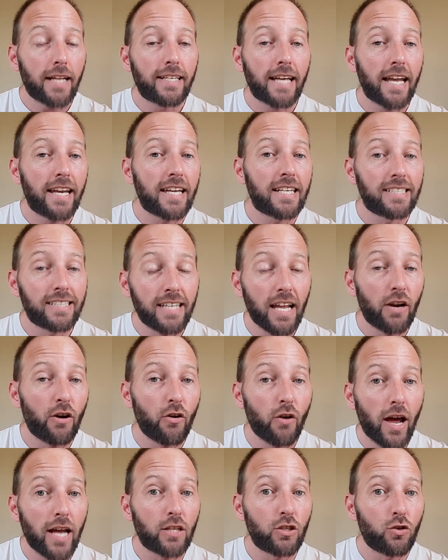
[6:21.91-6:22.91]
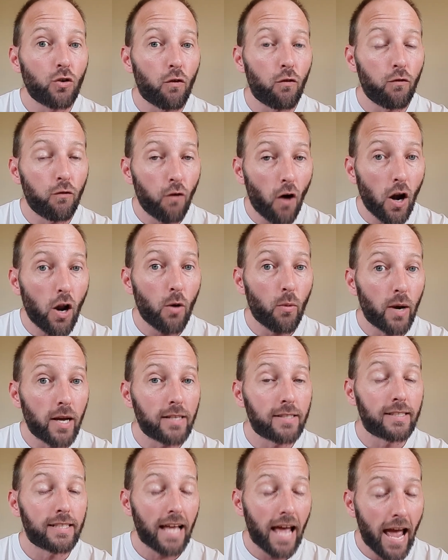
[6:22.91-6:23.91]
It can accelerate your
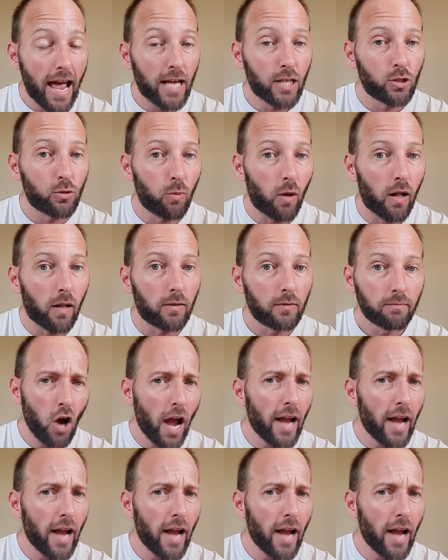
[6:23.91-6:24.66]
followers as well.